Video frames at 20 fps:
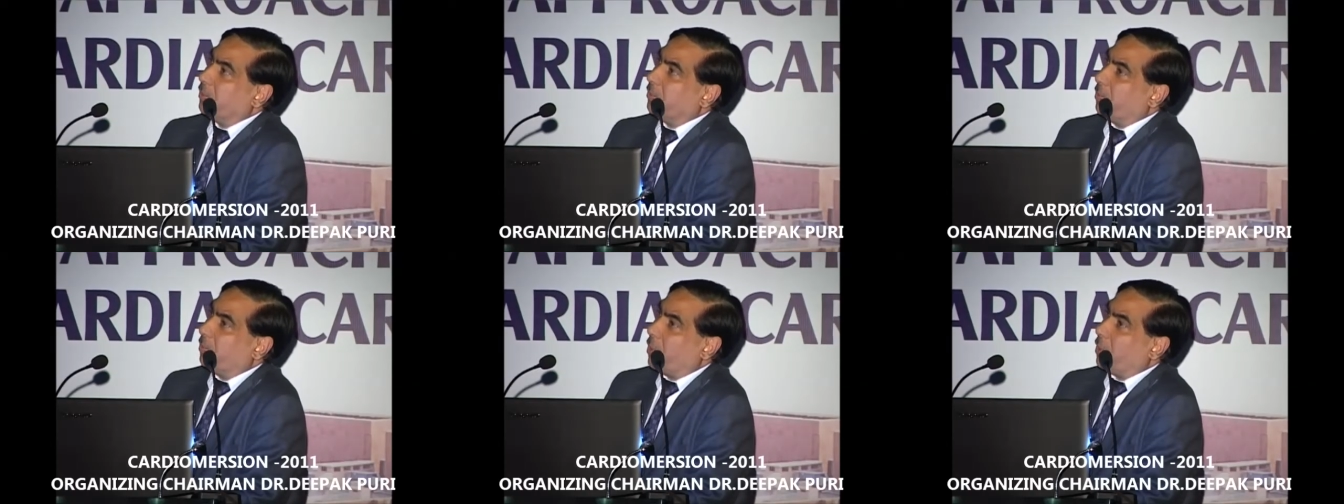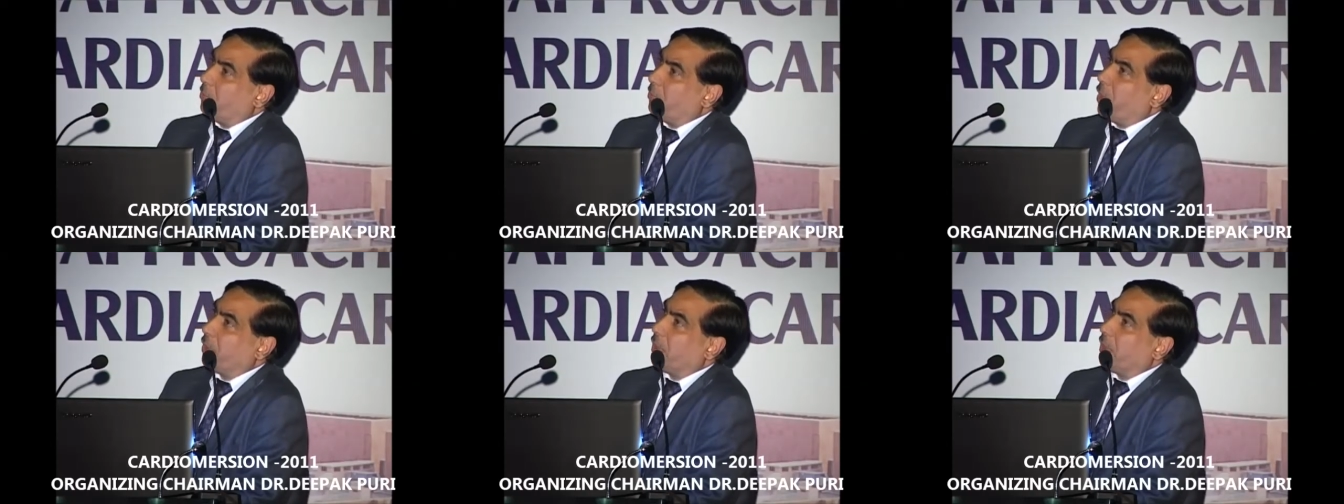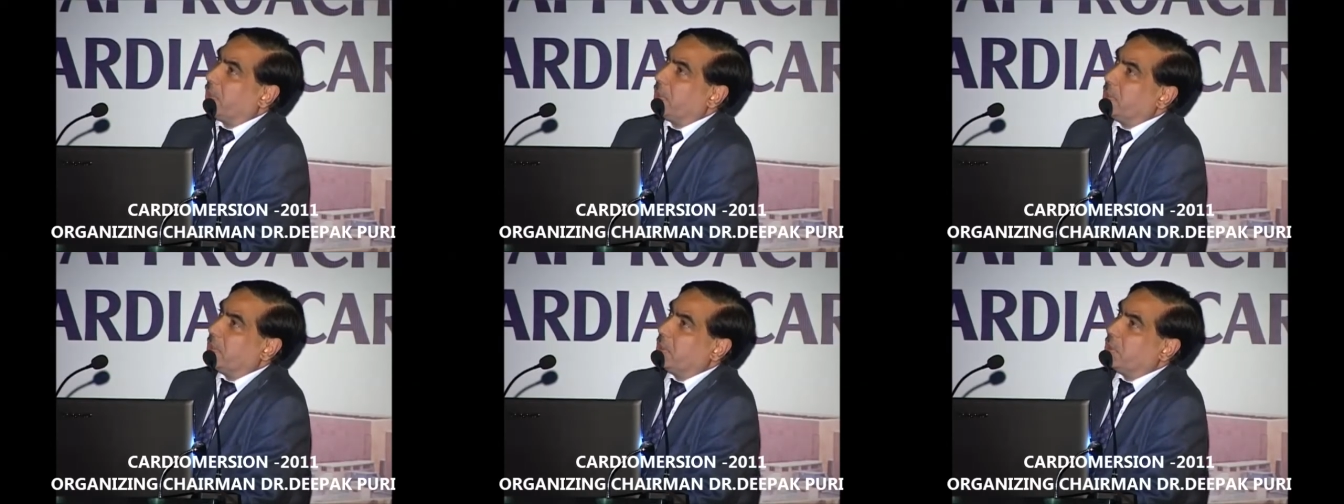
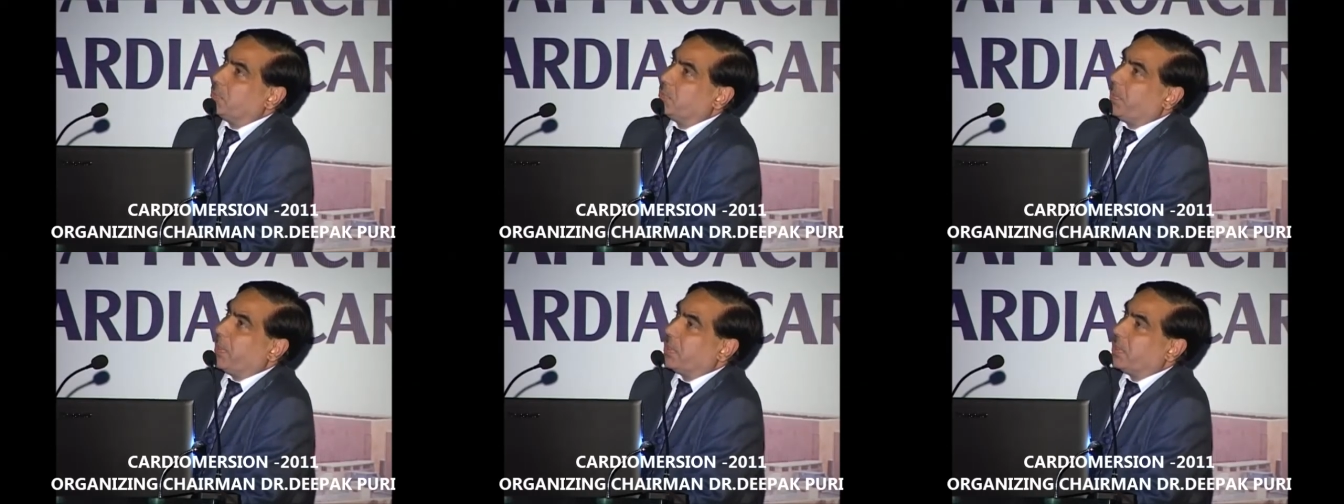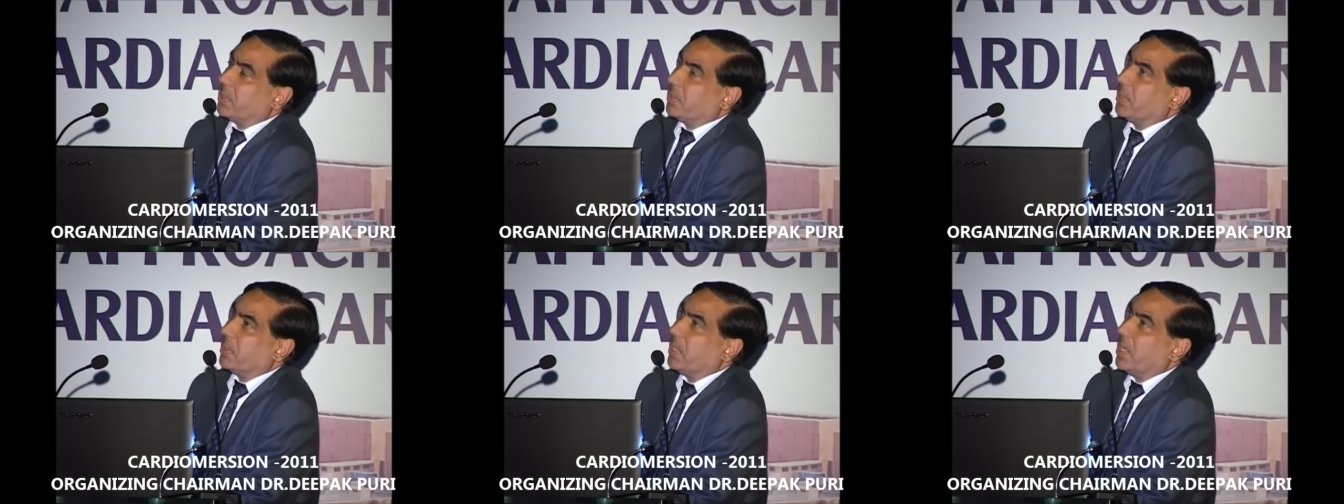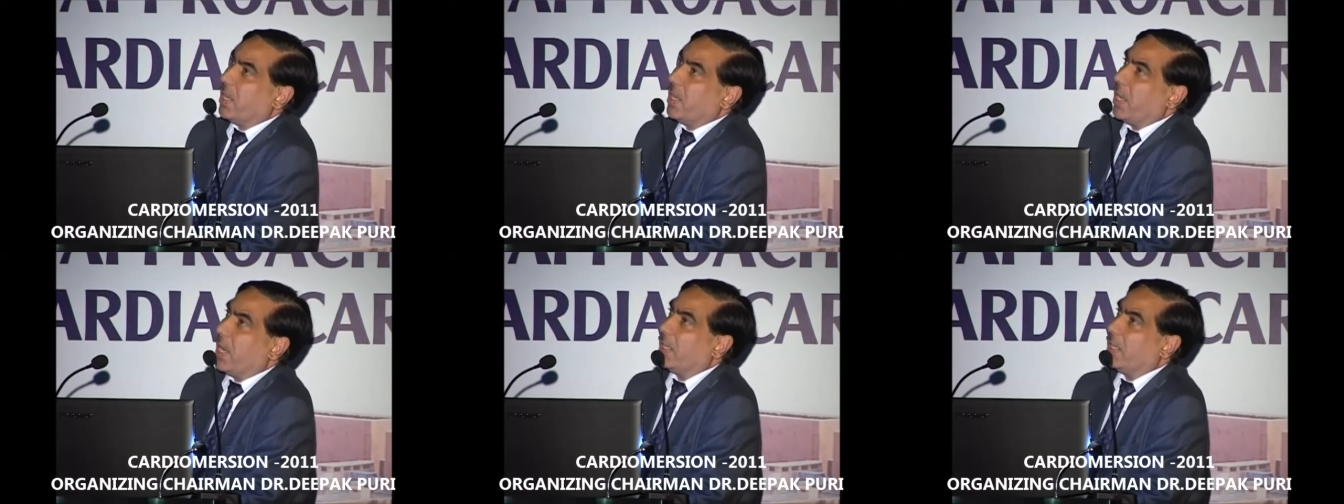in these patients.
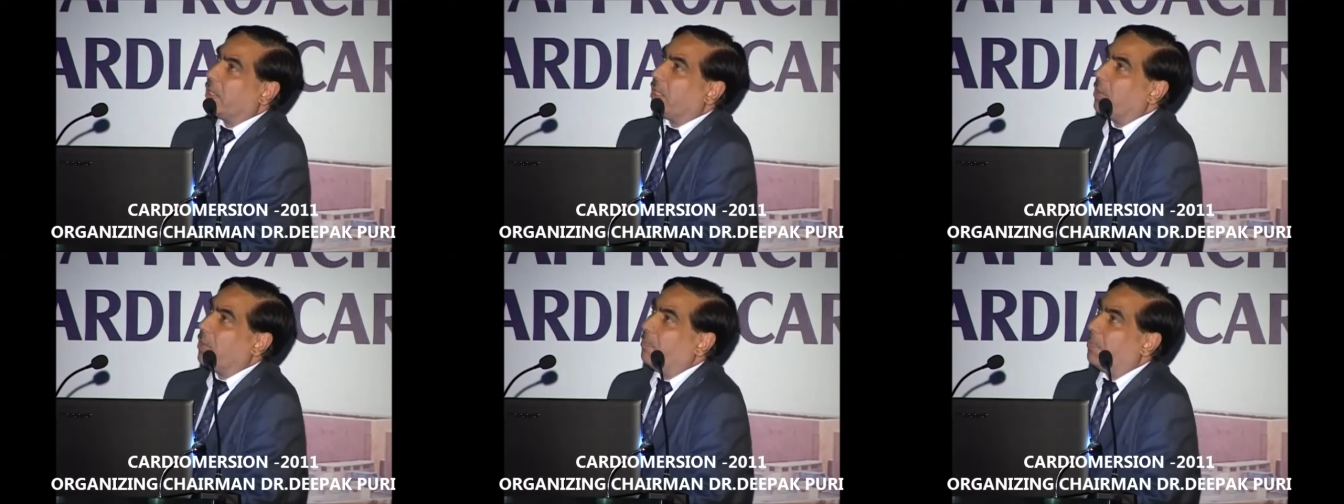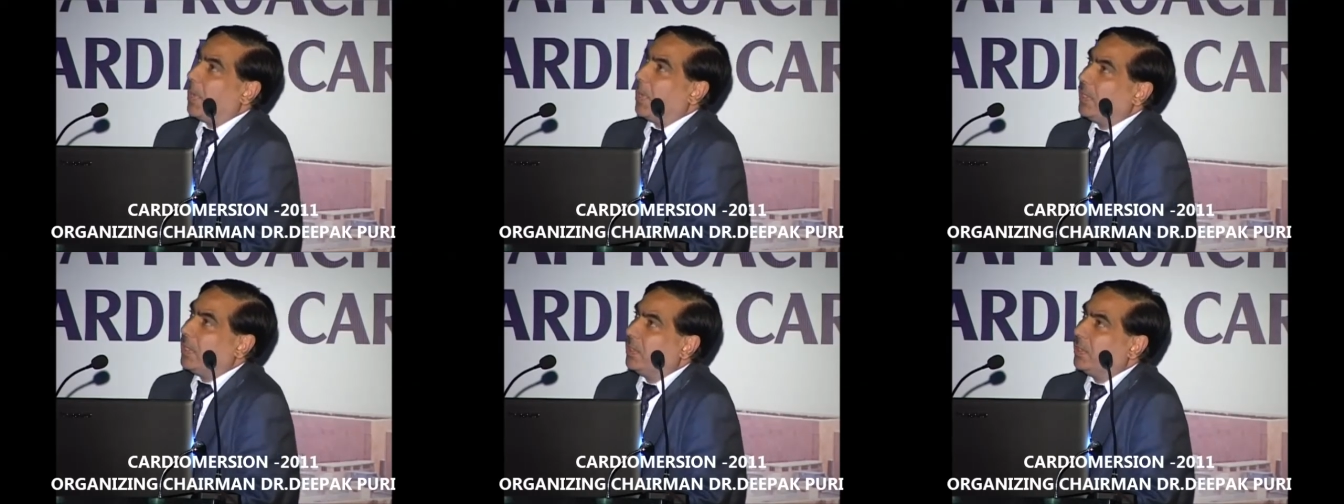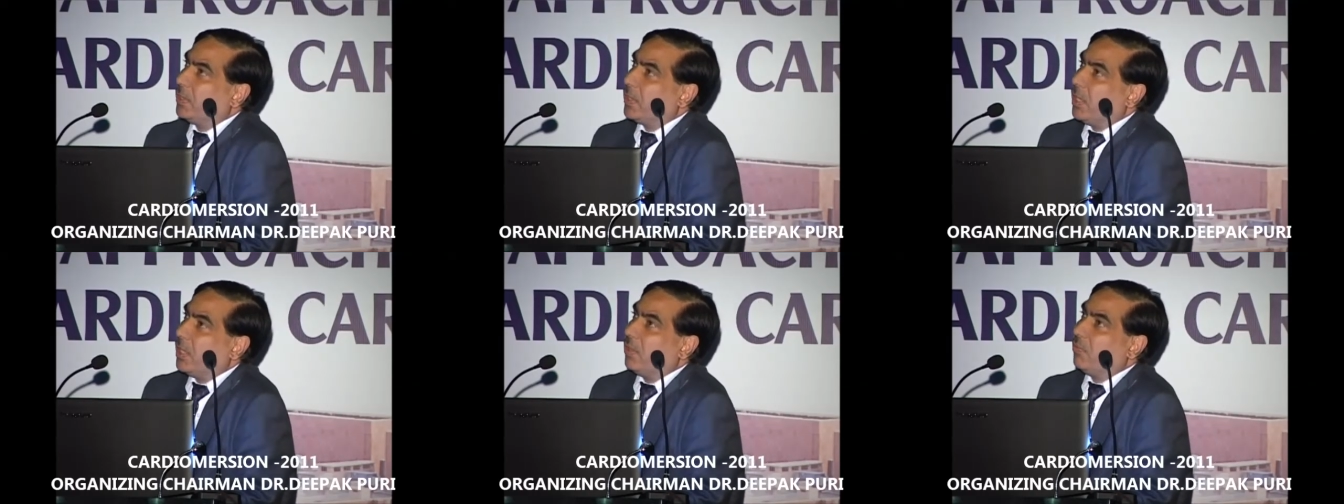And
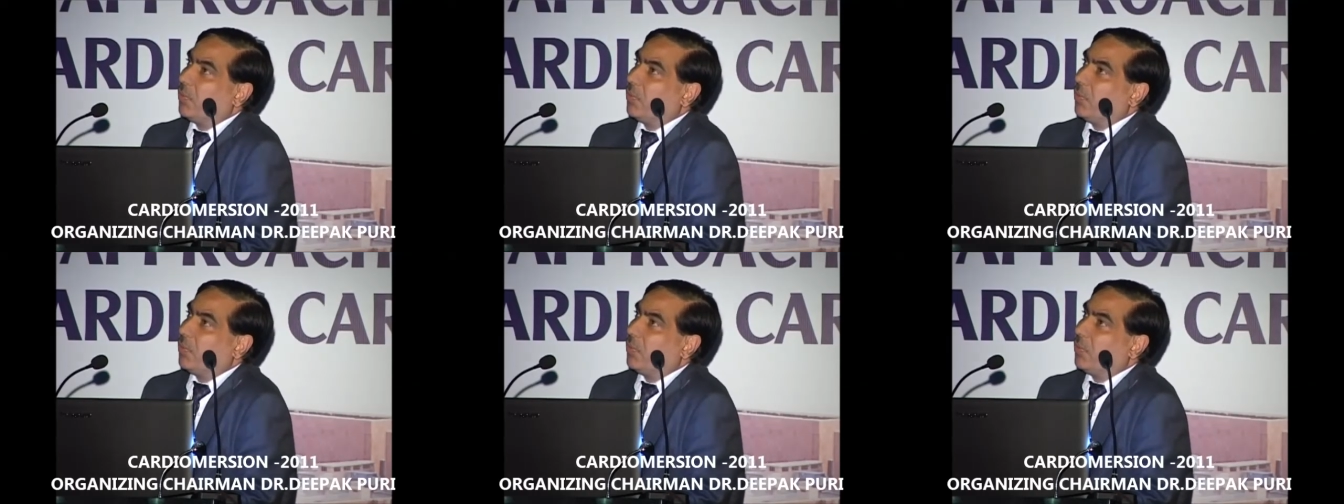companion trial